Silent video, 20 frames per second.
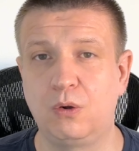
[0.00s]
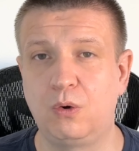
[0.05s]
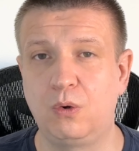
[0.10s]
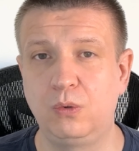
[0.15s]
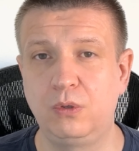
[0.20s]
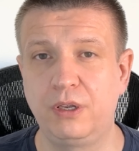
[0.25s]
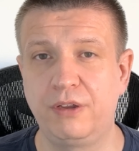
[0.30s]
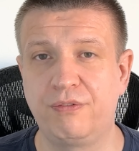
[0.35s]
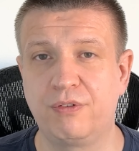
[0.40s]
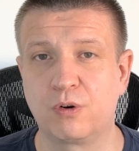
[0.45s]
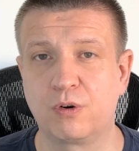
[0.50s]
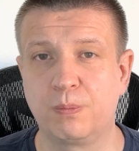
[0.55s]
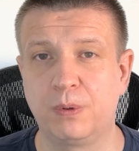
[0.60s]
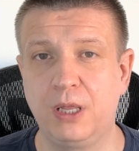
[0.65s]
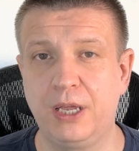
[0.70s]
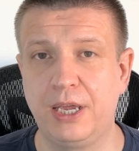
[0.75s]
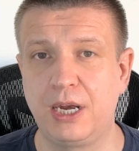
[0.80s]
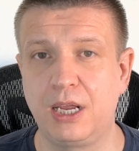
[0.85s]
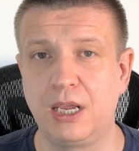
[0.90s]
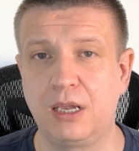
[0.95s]
only for
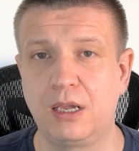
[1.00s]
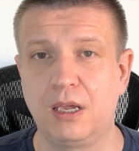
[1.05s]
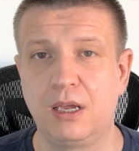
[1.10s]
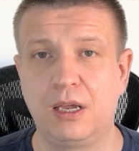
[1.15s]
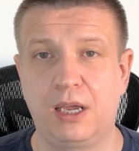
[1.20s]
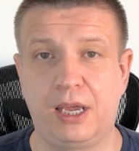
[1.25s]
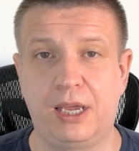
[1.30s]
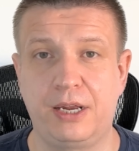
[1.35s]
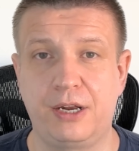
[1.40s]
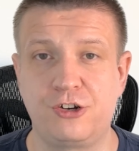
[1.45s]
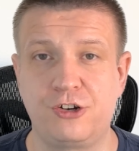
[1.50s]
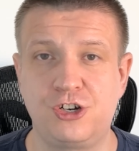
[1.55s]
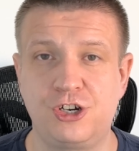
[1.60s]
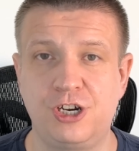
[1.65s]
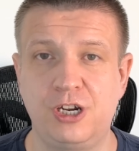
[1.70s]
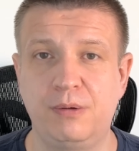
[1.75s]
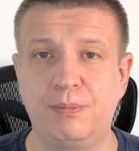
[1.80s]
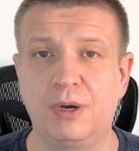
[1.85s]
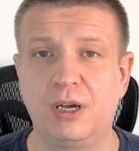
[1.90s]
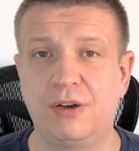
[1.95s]
planning and a
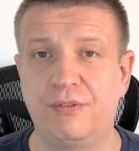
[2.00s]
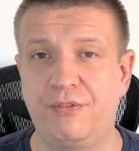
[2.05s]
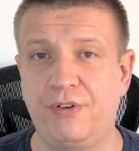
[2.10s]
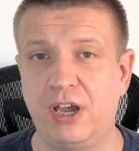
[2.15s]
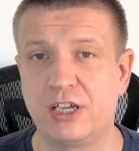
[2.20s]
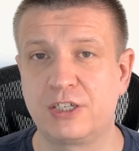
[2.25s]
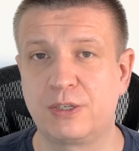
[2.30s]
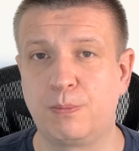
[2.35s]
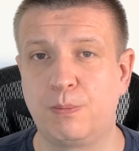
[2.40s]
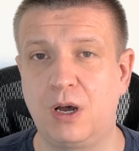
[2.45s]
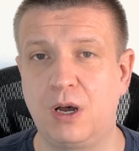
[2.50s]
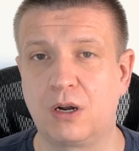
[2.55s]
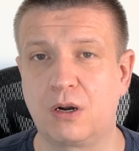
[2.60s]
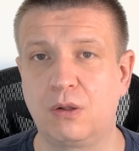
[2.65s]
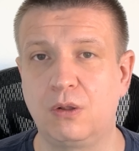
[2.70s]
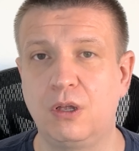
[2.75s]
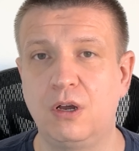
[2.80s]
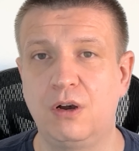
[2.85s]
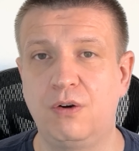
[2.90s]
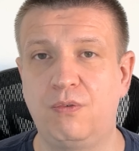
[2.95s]
cheap, fast
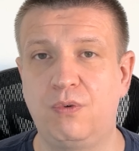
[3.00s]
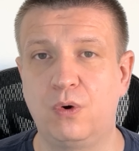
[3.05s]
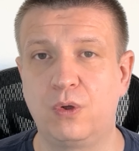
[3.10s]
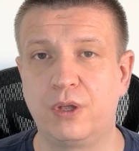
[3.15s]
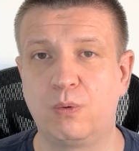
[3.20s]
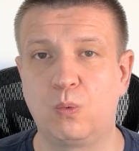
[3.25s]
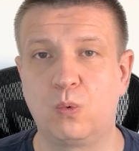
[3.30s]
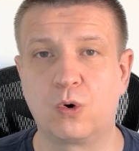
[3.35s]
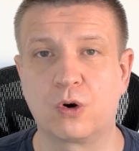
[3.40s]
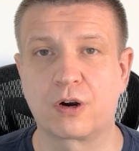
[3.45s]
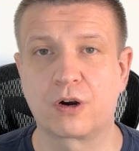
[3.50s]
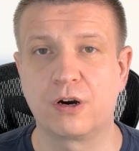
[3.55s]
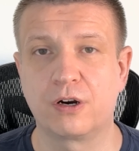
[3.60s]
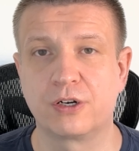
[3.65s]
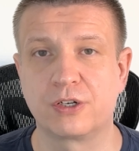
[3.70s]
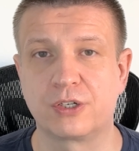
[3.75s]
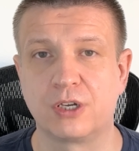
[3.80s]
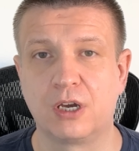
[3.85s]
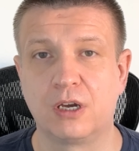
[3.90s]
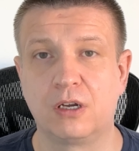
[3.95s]
model for the
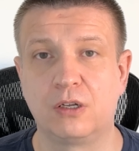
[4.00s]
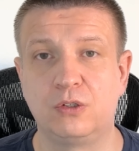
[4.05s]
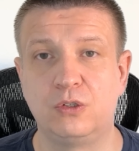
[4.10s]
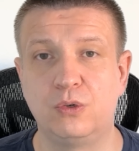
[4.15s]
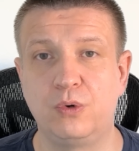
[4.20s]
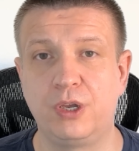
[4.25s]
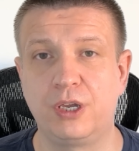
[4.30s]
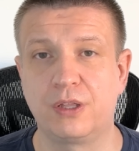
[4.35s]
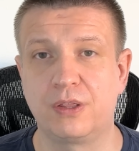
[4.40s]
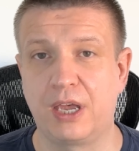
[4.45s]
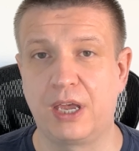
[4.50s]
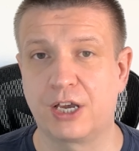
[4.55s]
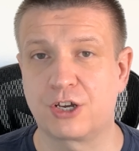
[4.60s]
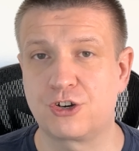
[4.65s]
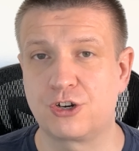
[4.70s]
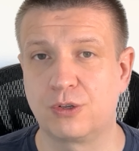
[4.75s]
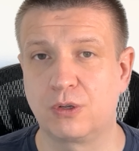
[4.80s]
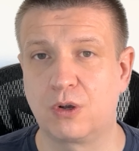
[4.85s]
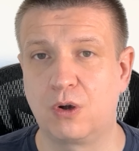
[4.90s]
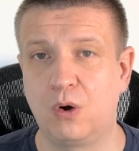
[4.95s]
workers doing the
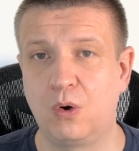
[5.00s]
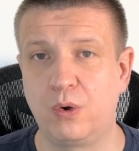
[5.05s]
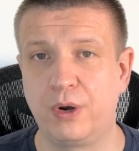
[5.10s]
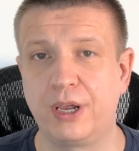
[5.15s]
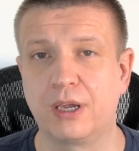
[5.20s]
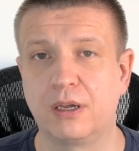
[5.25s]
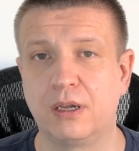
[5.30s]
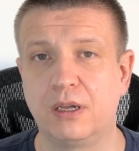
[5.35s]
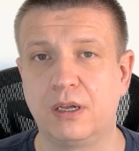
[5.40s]
actual coding.